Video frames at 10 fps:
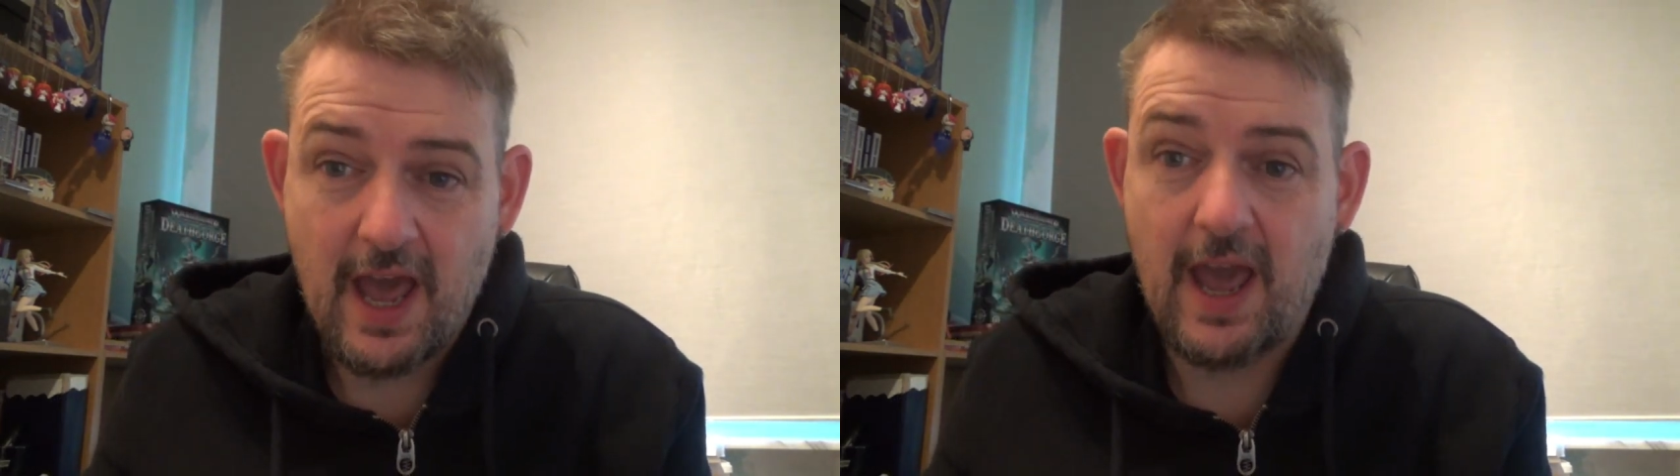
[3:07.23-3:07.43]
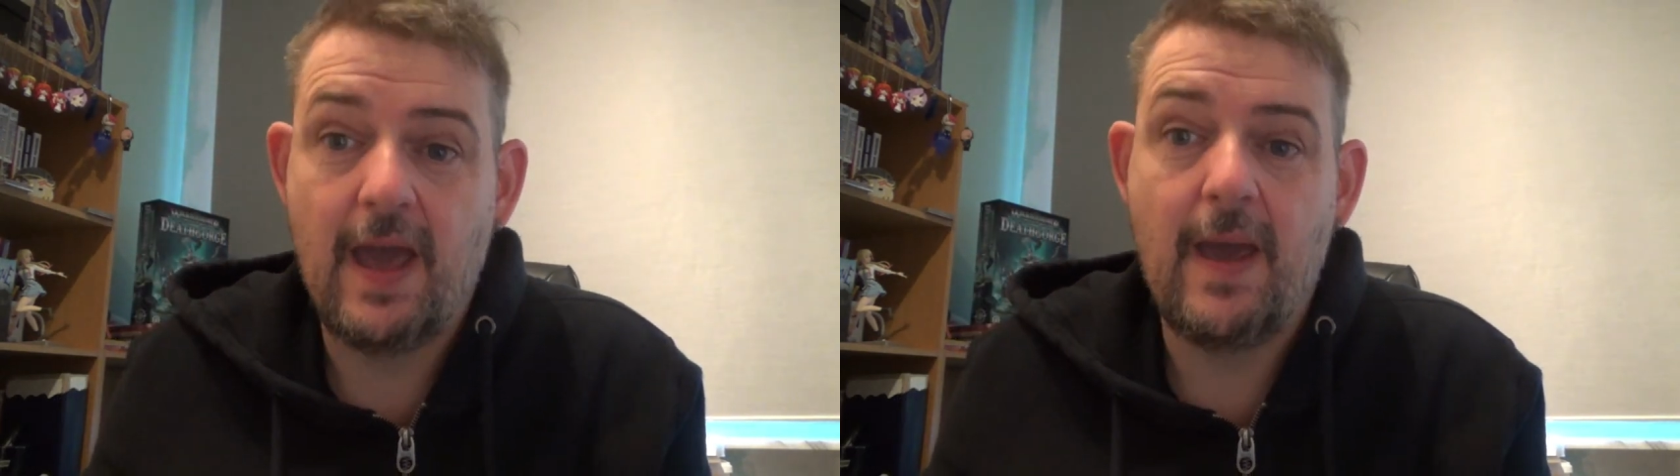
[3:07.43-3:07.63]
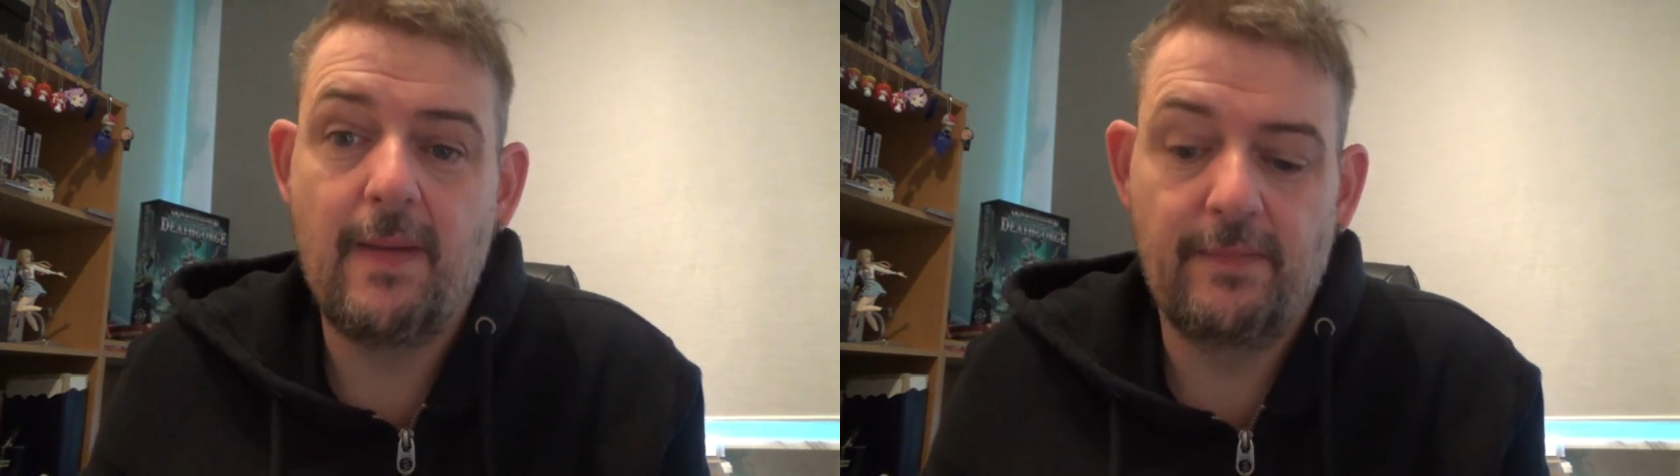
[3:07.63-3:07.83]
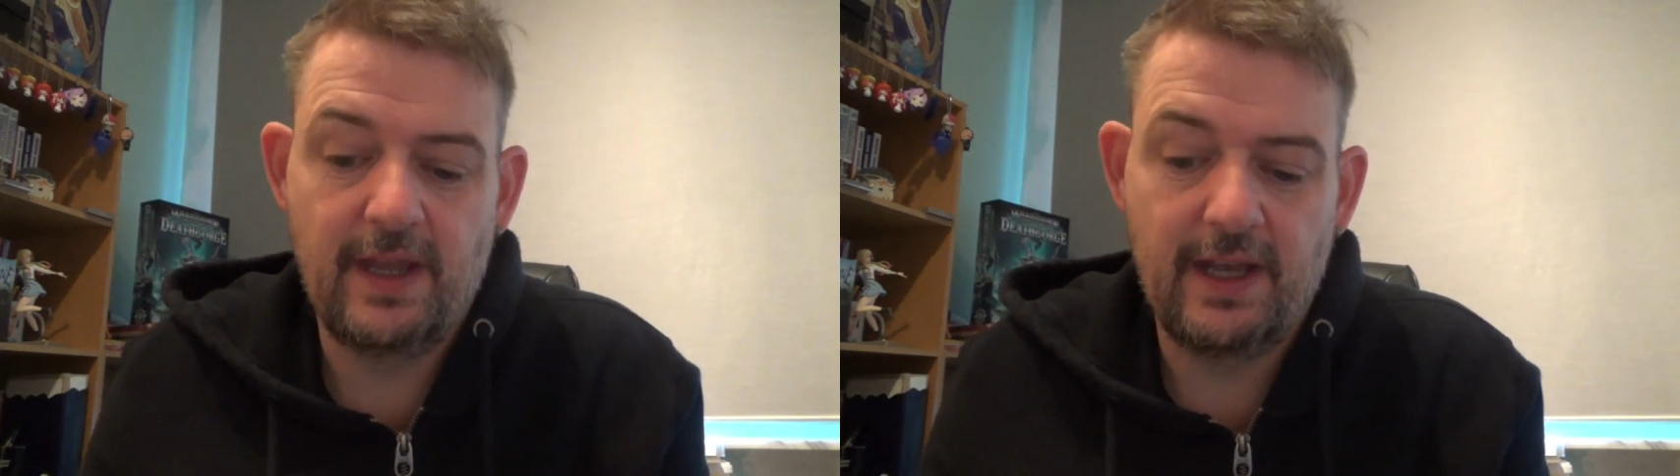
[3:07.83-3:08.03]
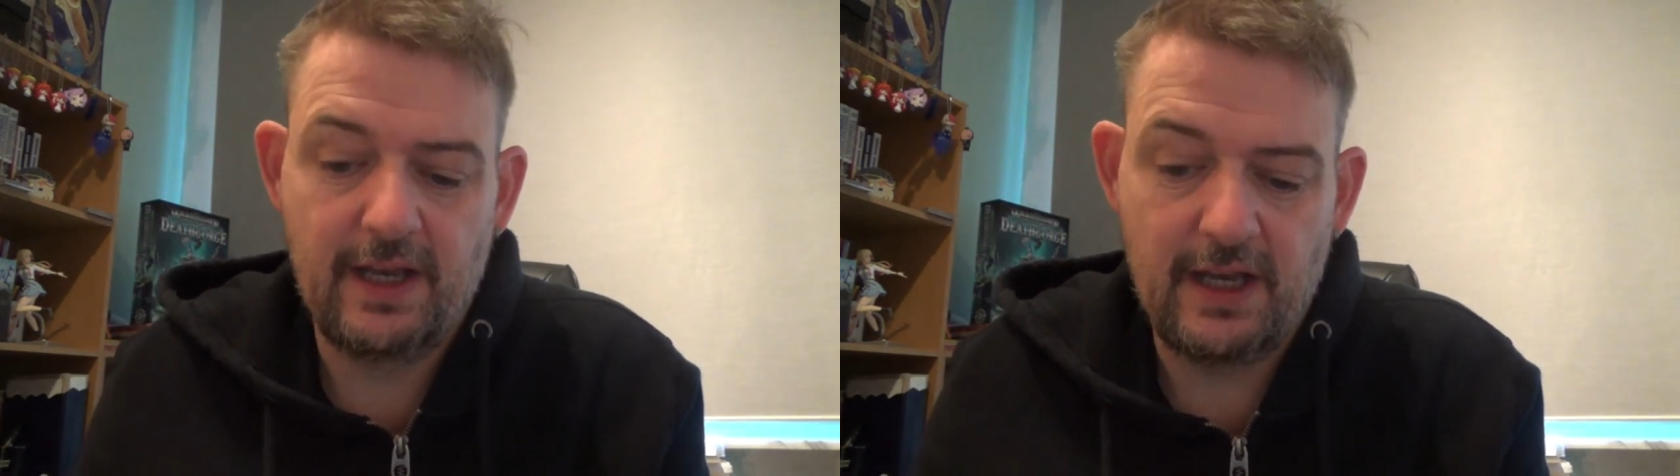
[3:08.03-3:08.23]
and
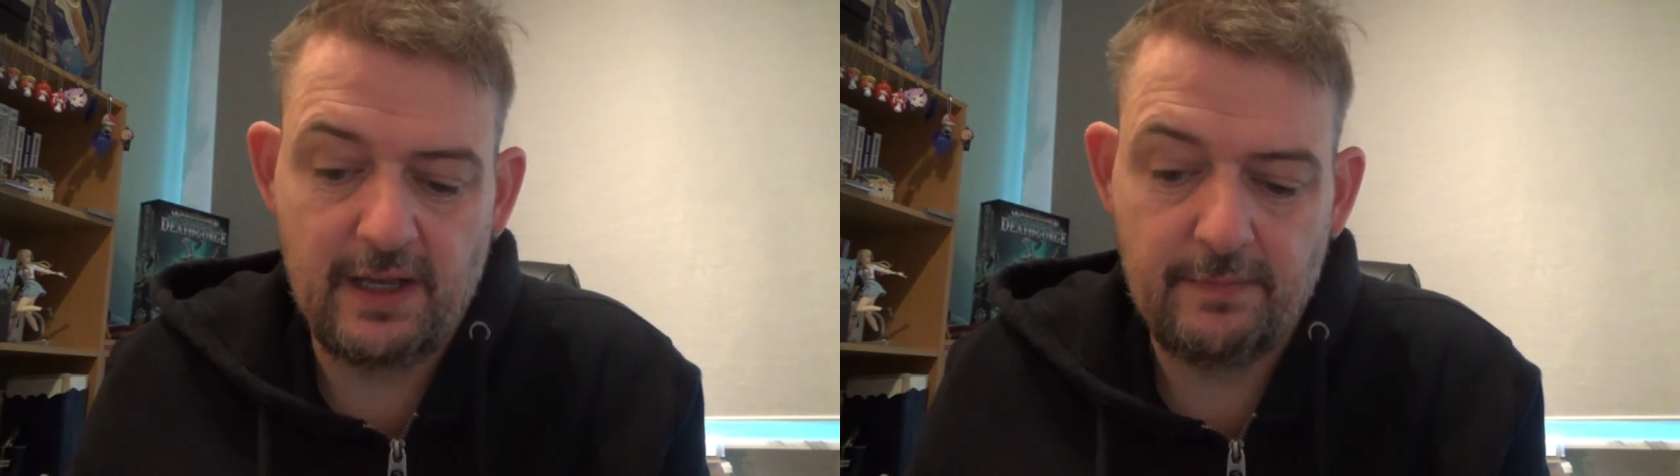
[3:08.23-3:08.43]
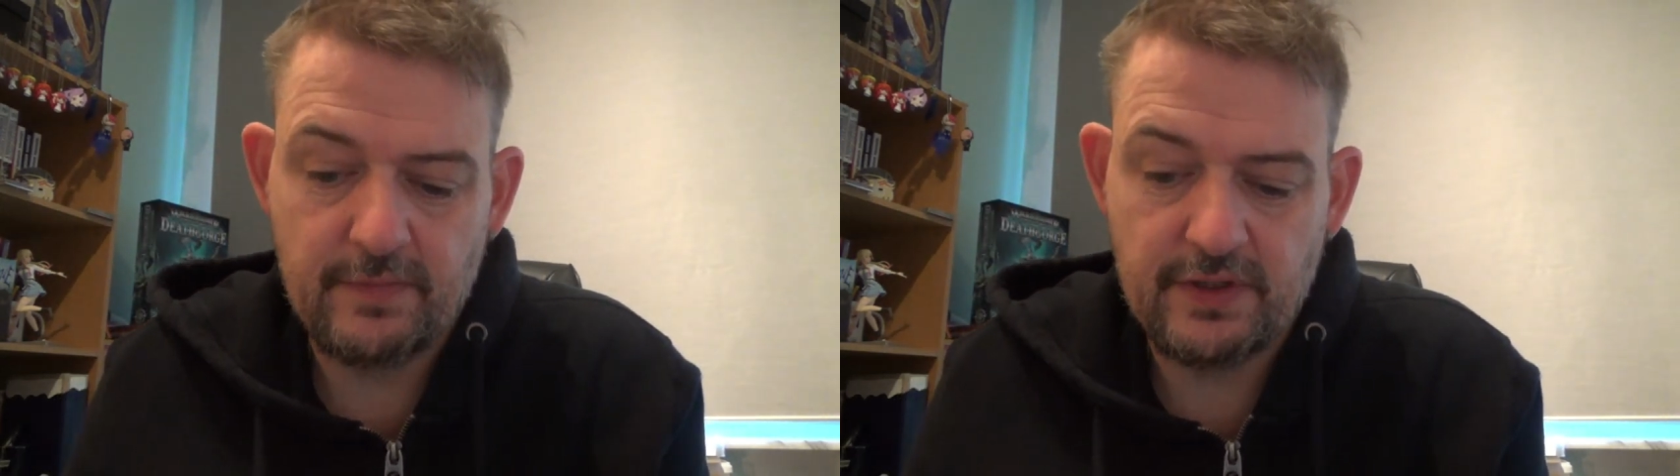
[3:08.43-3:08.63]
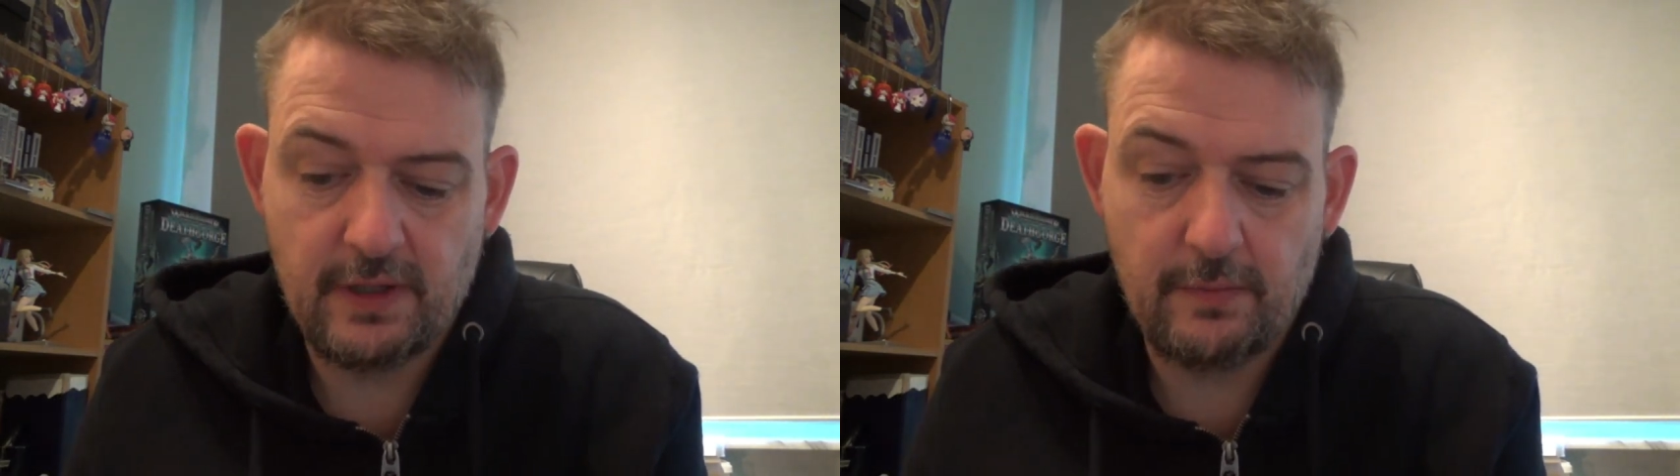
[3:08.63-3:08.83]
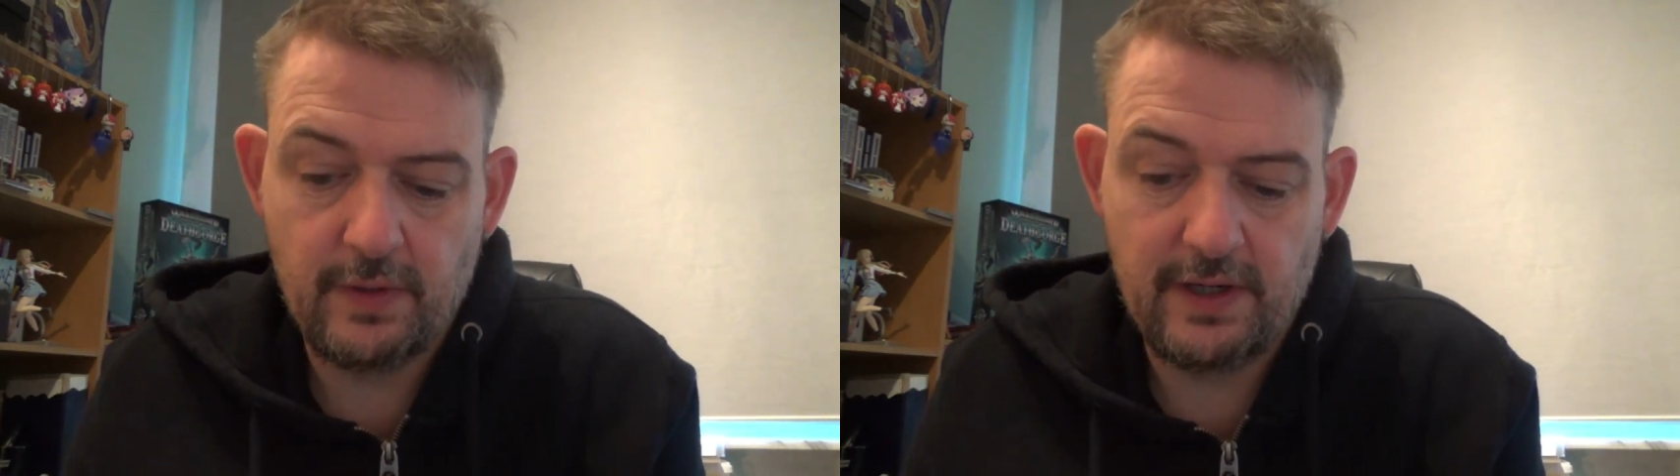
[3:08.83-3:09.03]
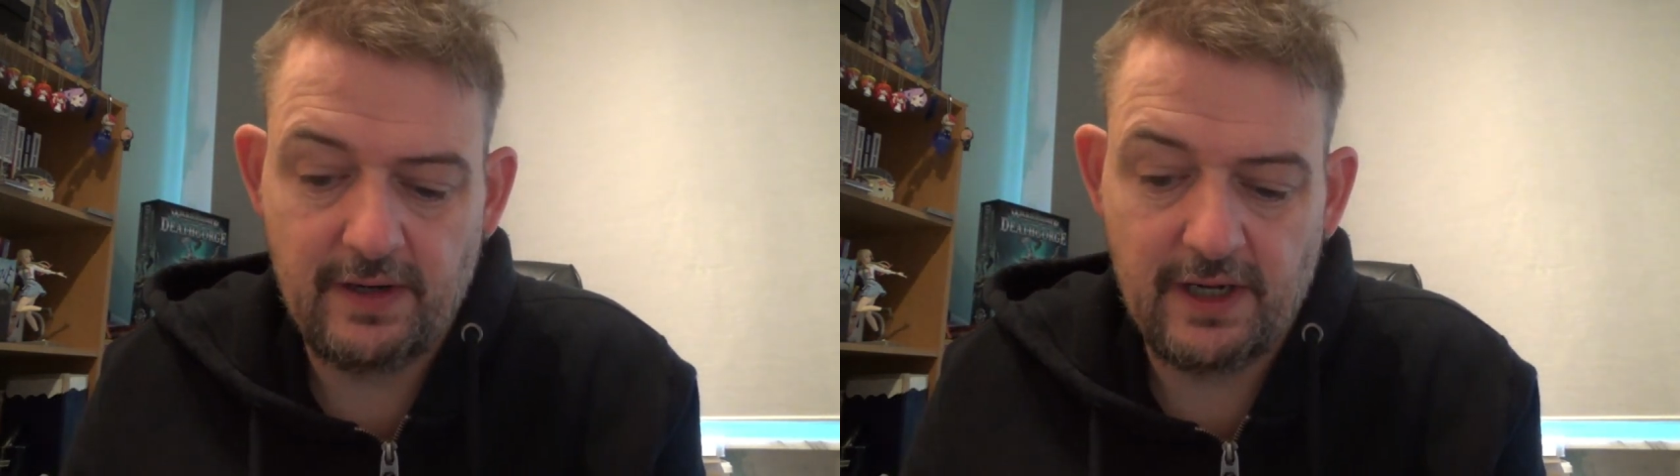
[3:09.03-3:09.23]
then um,
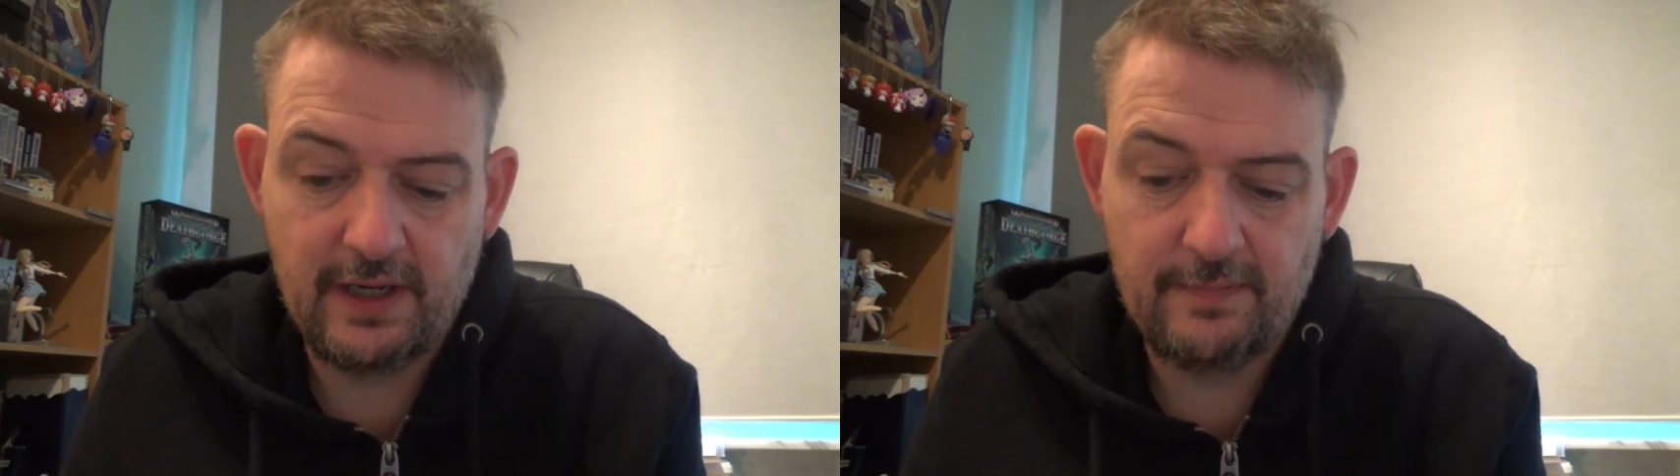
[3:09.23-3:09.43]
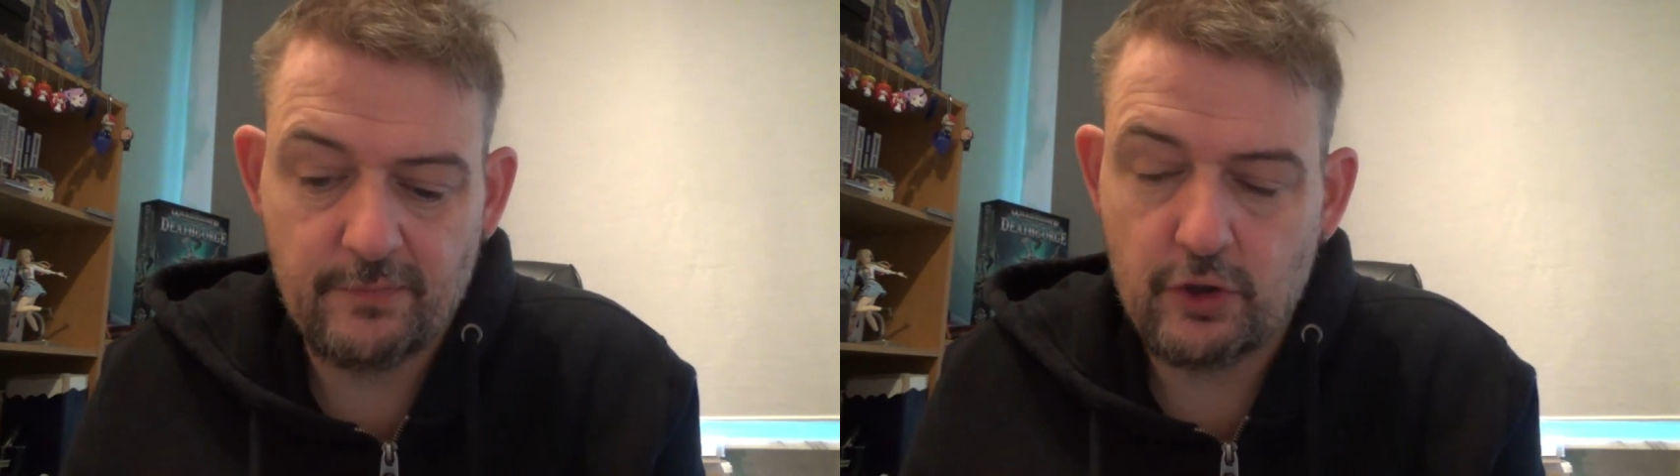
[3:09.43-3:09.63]
somewhere uh,